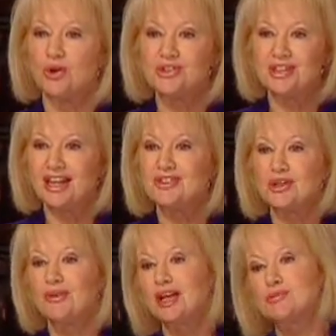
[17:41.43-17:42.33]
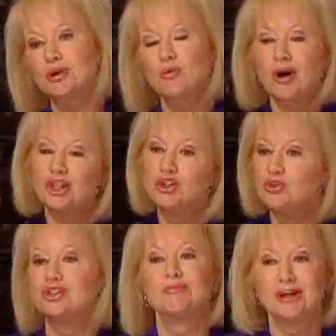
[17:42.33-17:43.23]
the worst thing, and so that's probably why
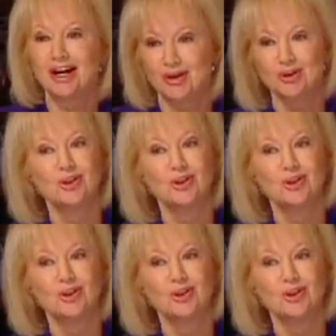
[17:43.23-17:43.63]
you, Jim, are